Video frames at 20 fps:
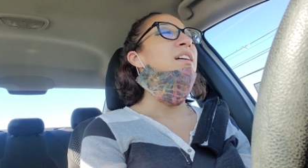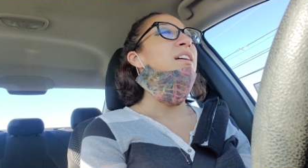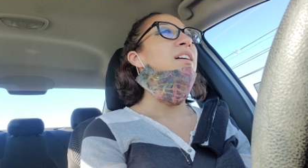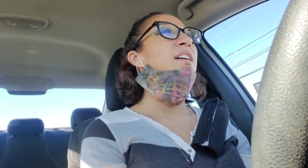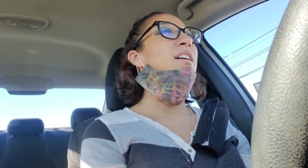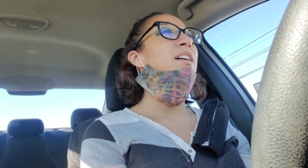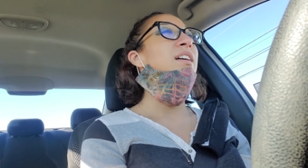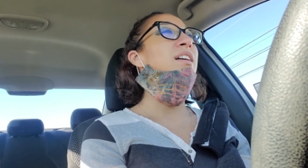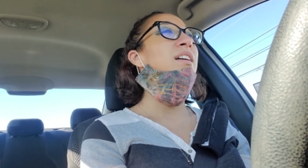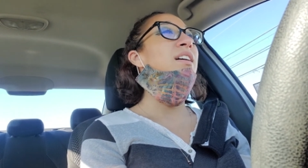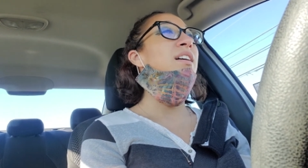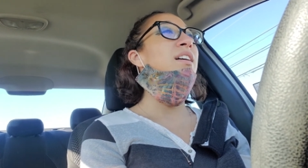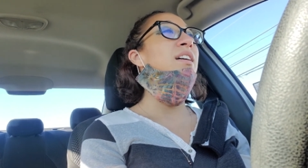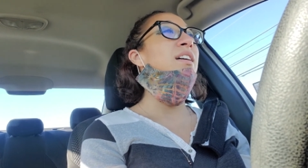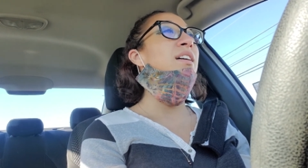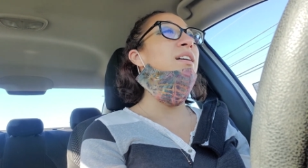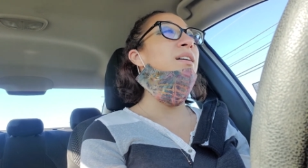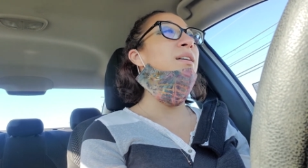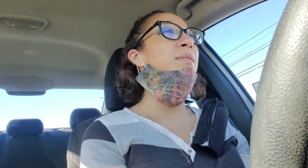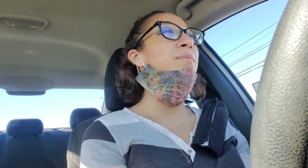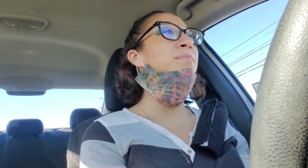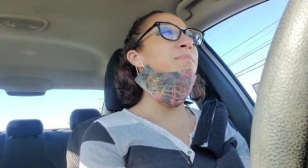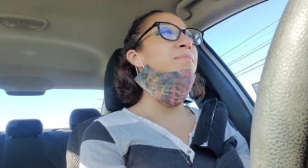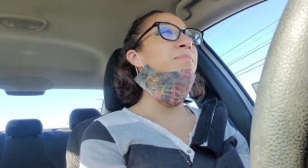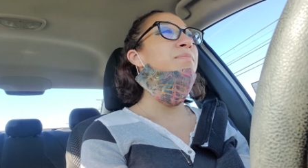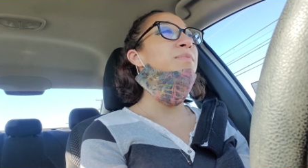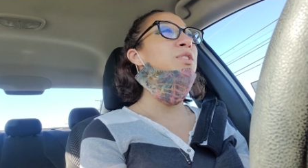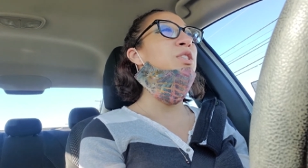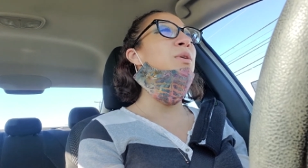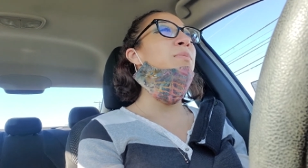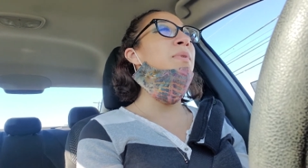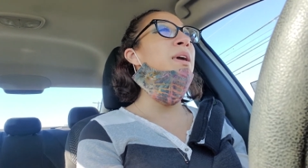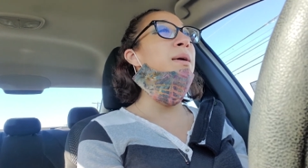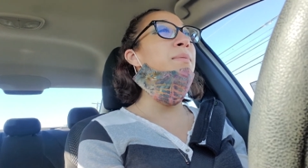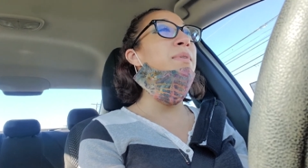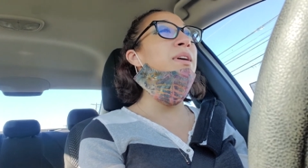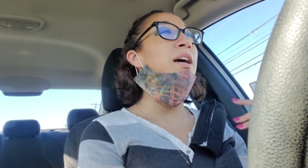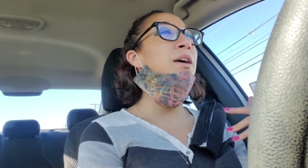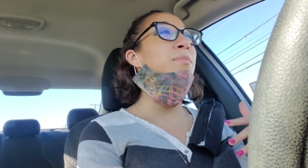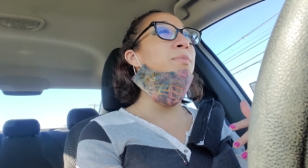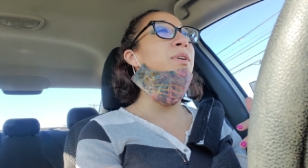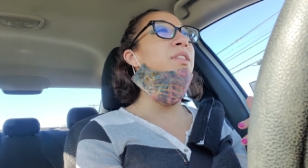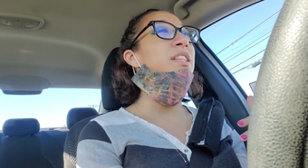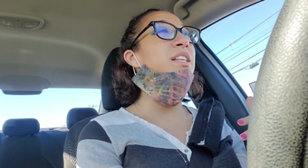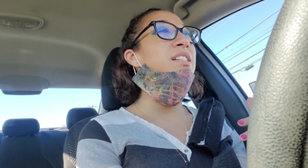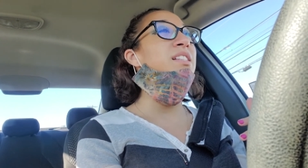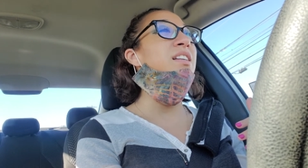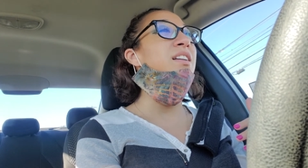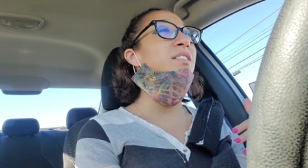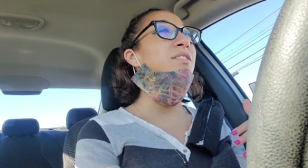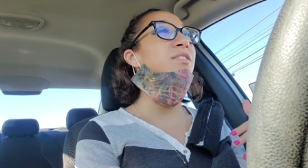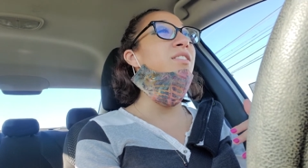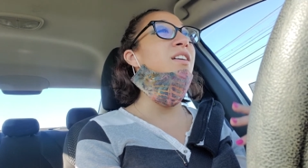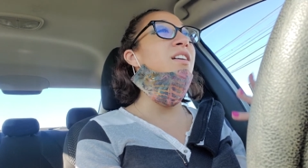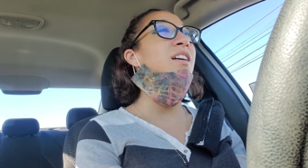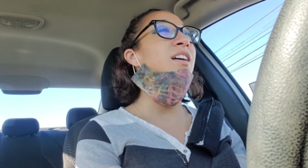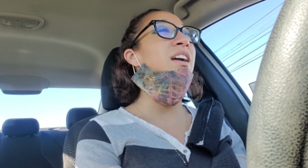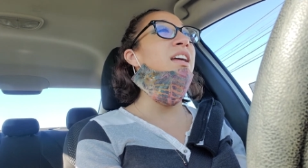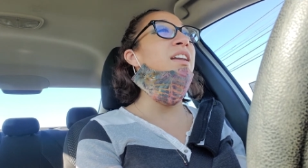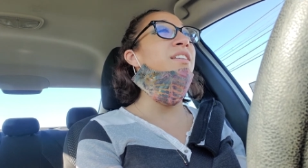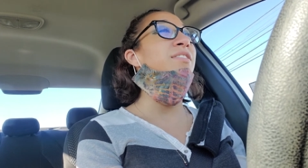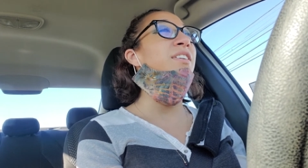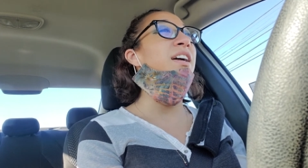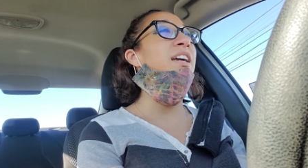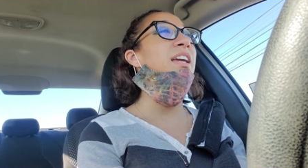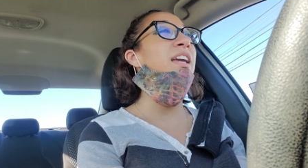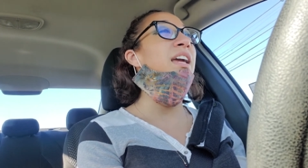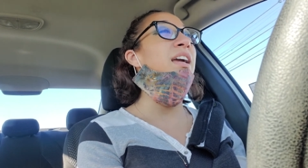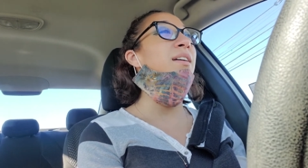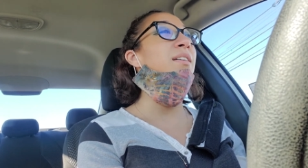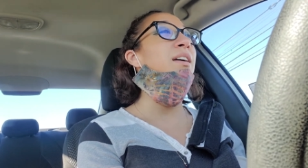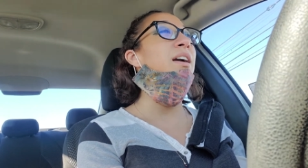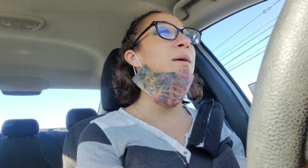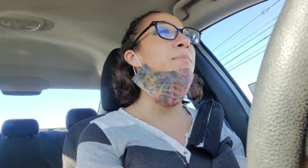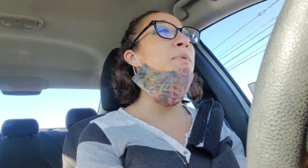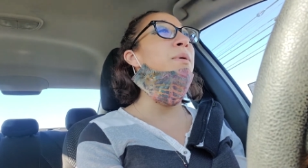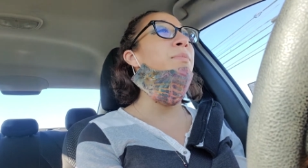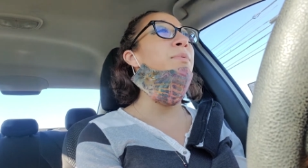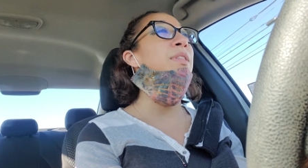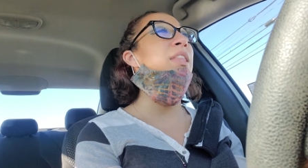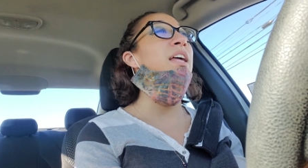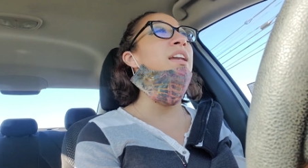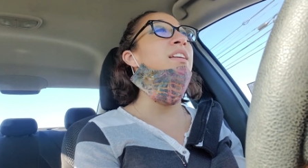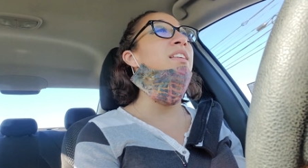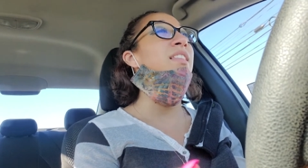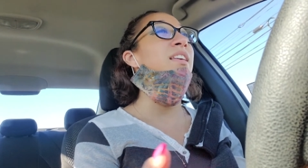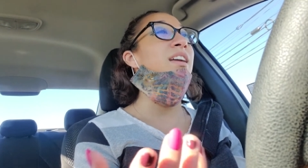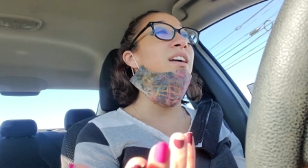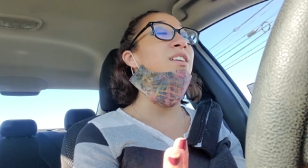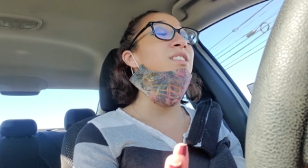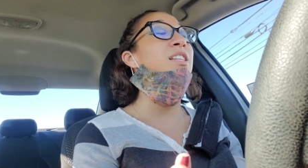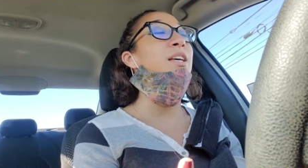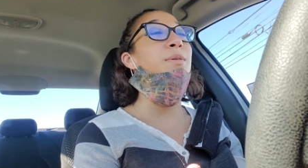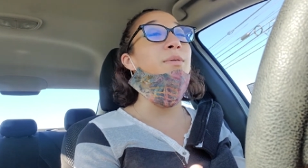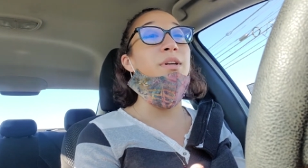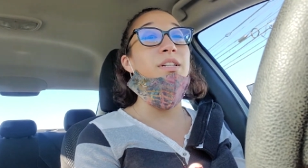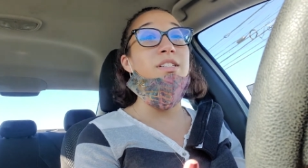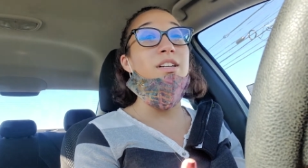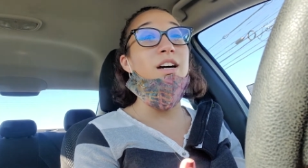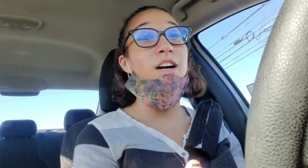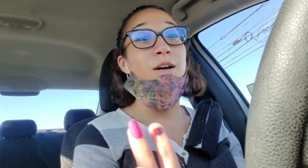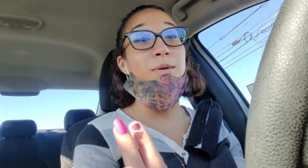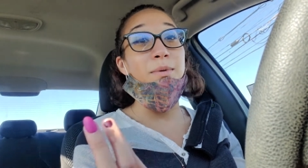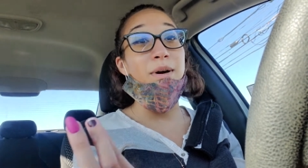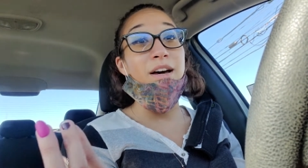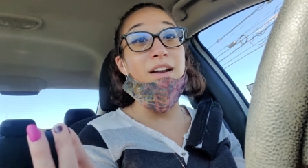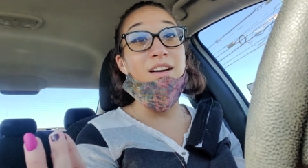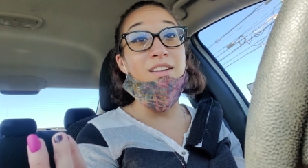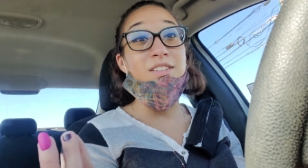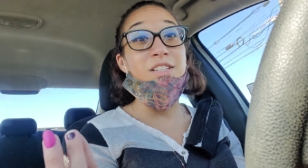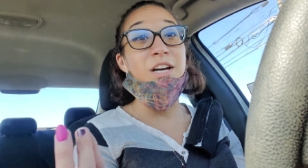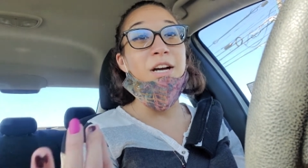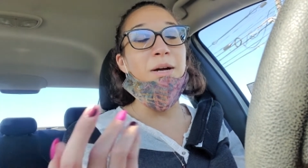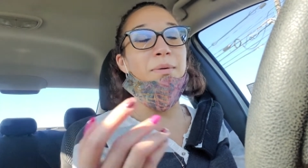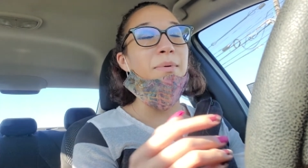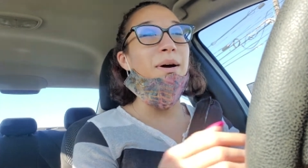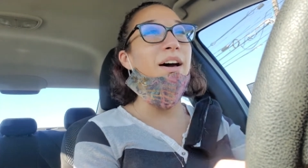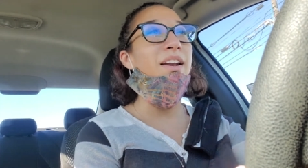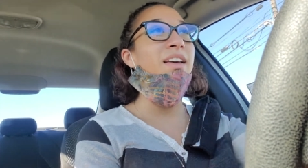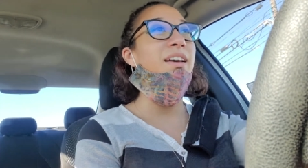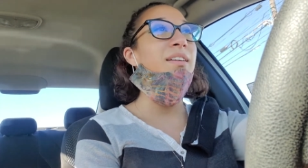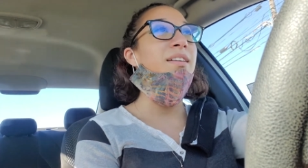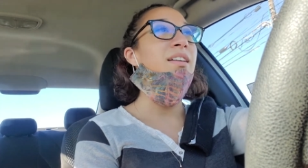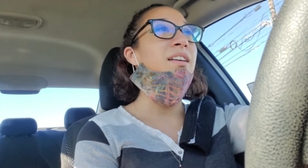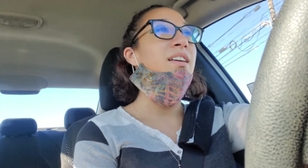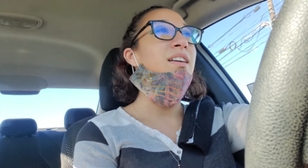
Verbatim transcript: Um, so maybe I'll put this in a vlog, and if I can't come up with anything else I want to talk about, I'll talk about it.